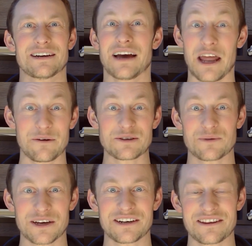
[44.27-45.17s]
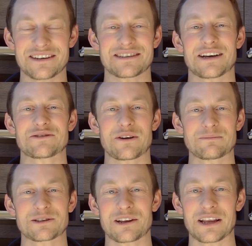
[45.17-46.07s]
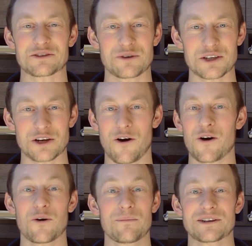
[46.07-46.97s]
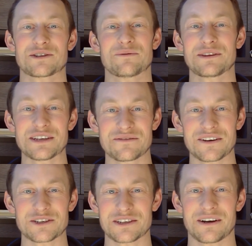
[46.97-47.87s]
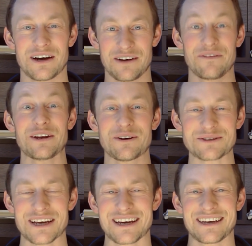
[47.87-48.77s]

Anyways, we'll get into this. As your Edmonton electrician, our whole mission with these videos